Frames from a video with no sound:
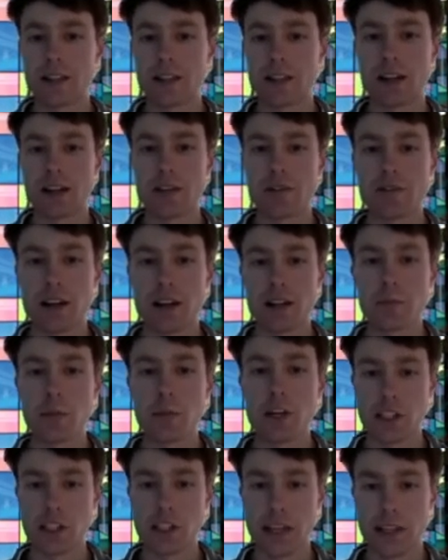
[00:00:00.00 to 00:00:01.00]
and fell
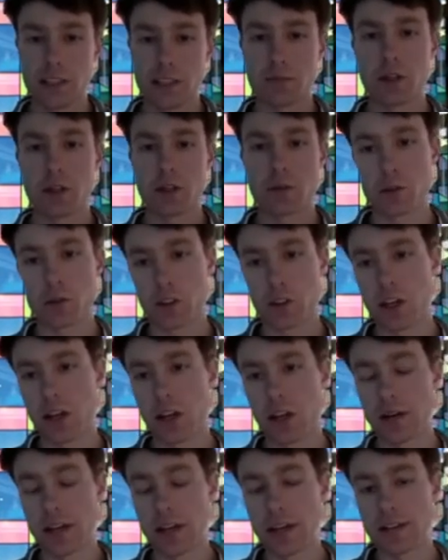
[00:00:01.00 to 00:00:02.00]
much less and much more
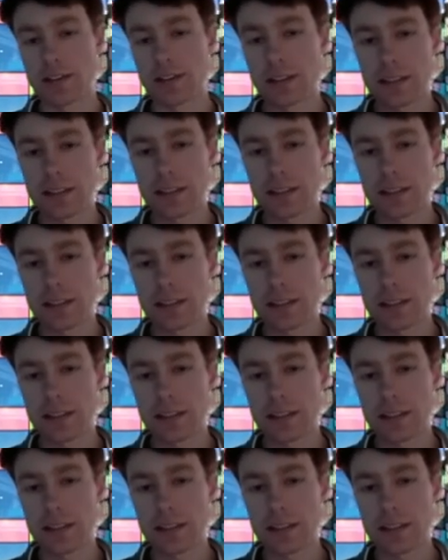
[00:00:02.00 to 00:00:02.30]
slowly.